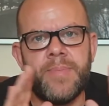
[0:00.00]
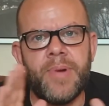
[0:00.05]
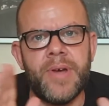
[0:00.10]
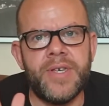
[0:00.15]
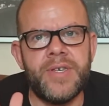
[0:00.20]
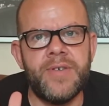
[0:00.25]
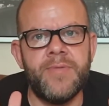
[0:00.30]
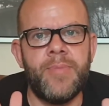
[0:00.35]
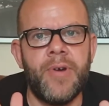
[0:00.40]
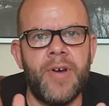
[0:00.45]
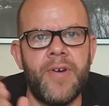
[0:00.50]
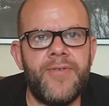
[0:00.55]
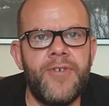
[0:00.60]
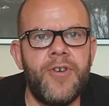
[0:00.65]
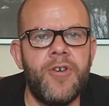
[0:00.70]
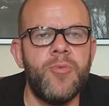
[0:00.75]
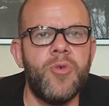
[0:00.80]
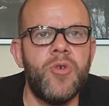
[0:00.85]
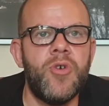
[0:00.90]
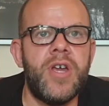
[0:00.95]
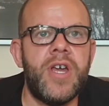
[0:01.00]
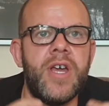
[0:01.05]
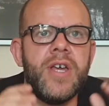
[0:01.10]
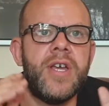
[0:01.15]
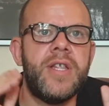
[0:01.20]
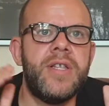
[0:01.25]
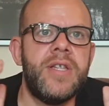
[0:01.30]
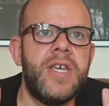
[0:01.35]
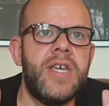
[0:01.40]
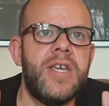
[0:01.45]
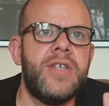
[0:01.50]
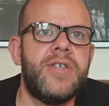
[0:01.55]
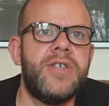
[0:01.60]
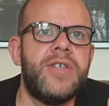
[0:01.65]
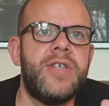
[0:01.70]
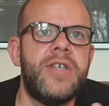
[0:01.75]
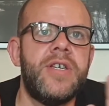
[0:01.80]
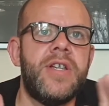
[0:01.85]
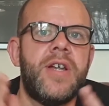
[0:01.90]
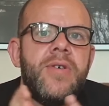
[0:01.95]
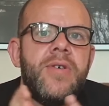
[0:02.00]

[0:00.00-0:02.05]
piece of perfumery. It needs,